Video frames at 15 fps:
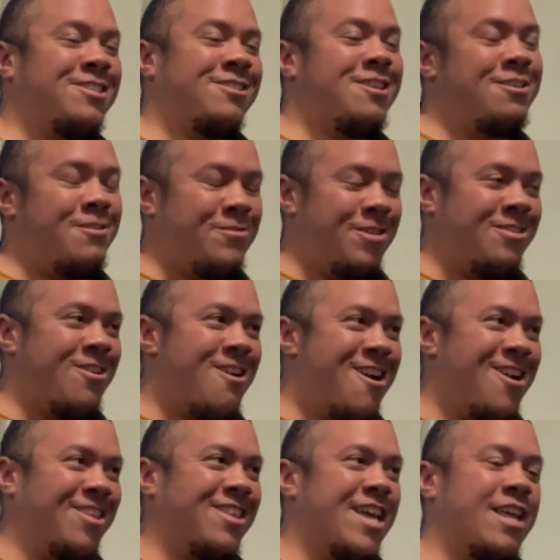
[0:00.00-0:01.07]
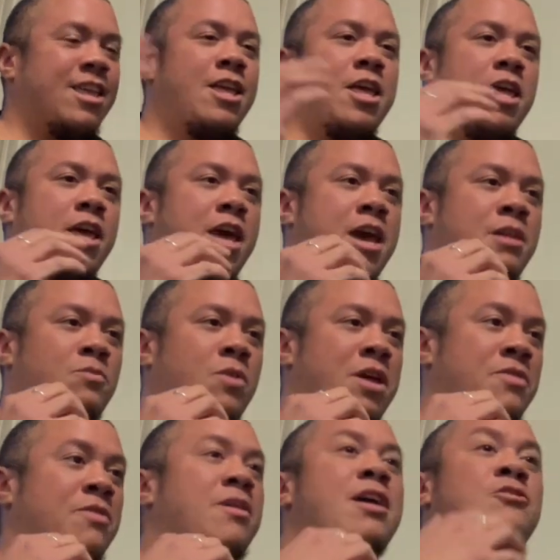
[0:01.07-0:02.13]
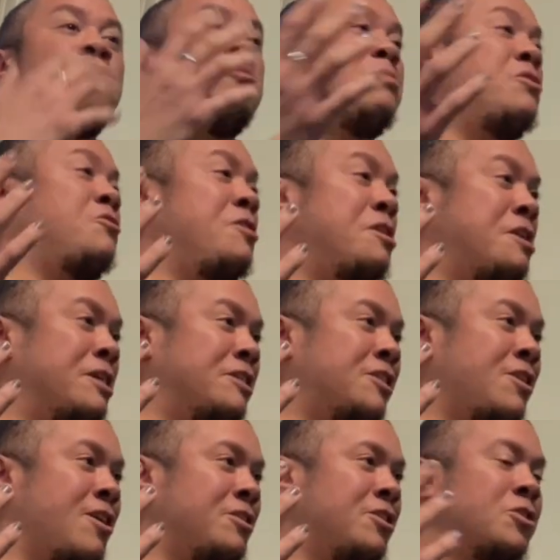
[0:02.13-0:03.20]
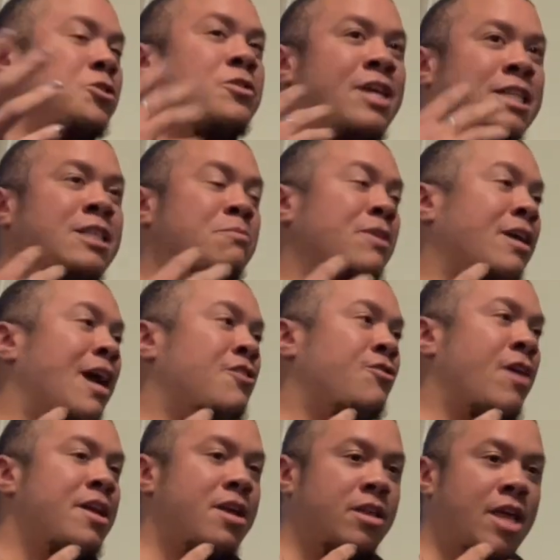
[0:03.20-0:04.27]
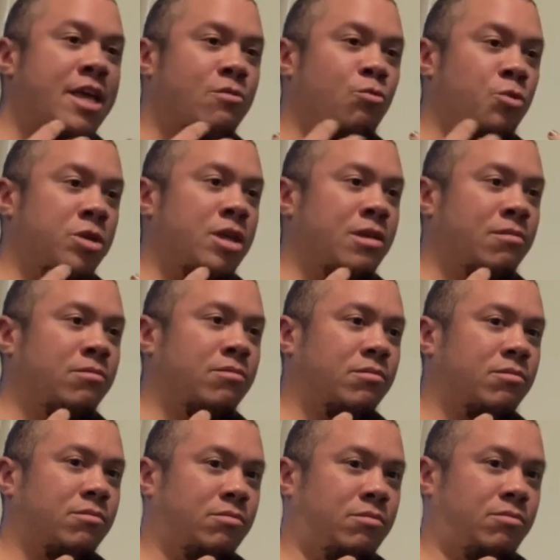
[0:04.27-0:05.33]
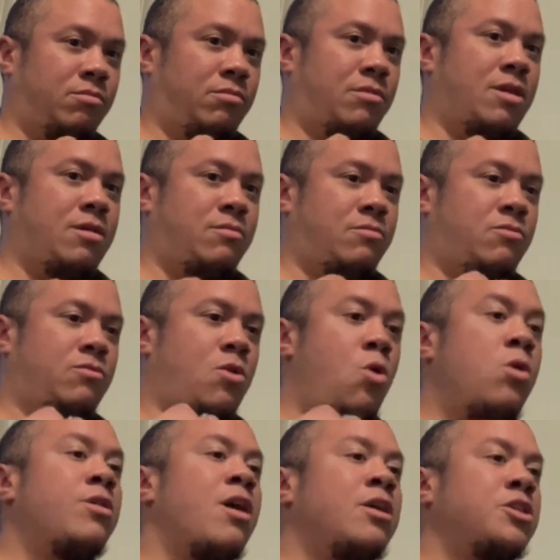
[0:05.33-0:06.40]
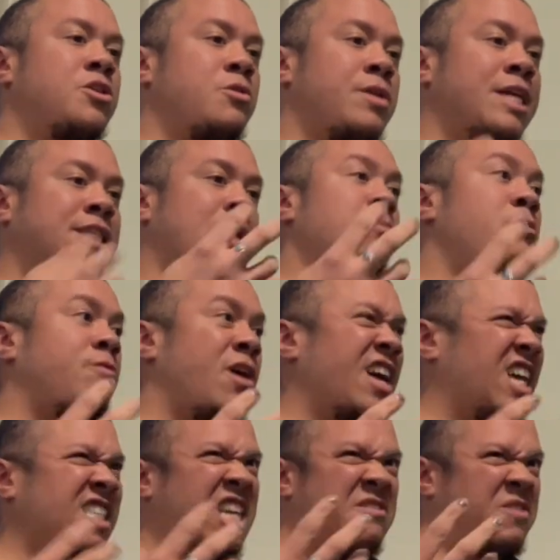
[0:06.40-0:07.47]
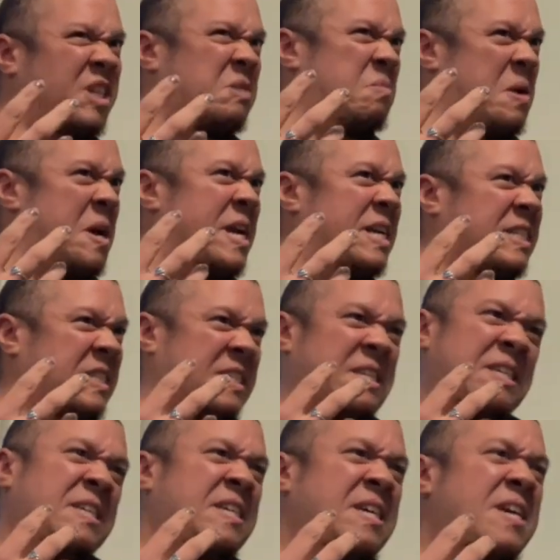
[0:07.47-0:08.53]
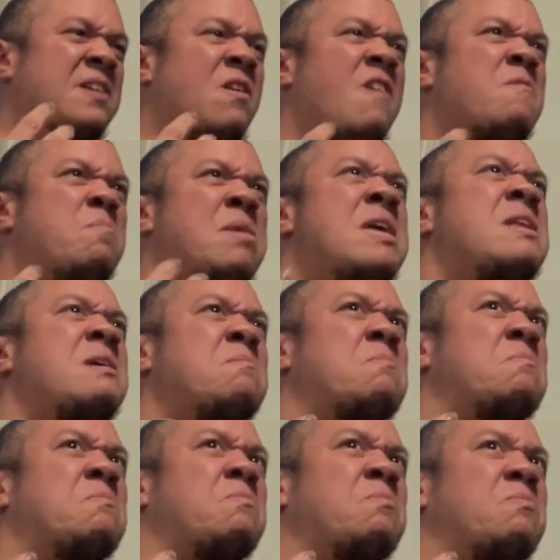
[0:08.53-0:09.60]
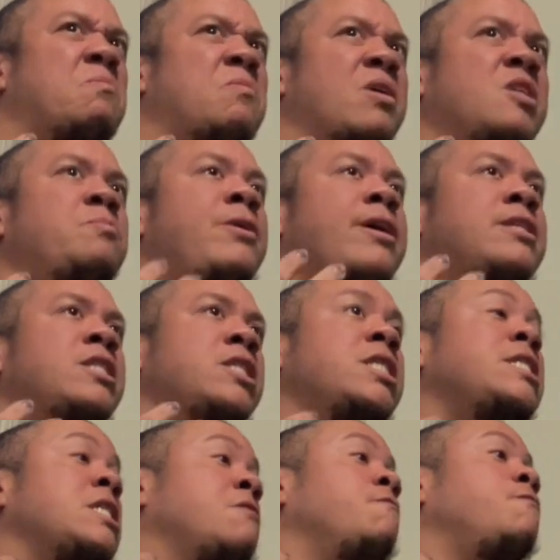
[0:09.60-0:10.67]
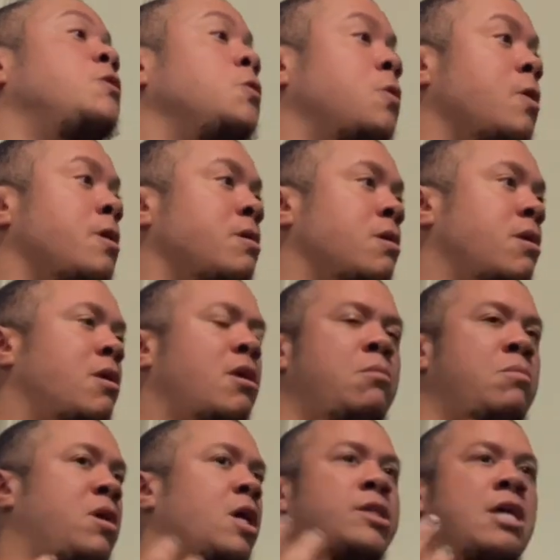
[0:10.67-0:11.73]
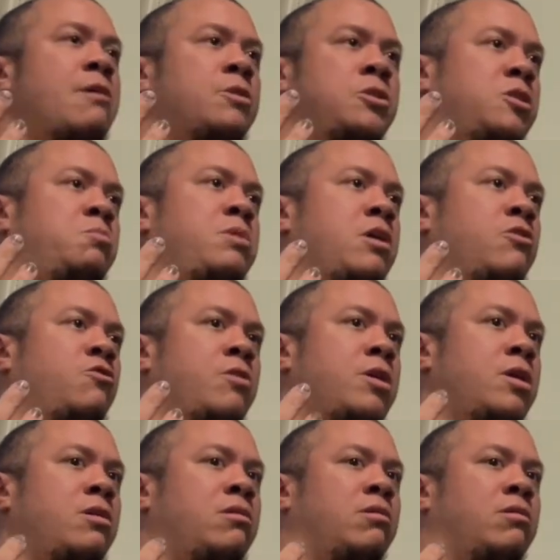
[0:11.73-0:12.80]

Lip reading: They love guitar, like, and should be treated as such. And so that's something I try to like really hold on to and exemplify, because I've experienced, I've been in experiences that didn't feel good because I was just being treated,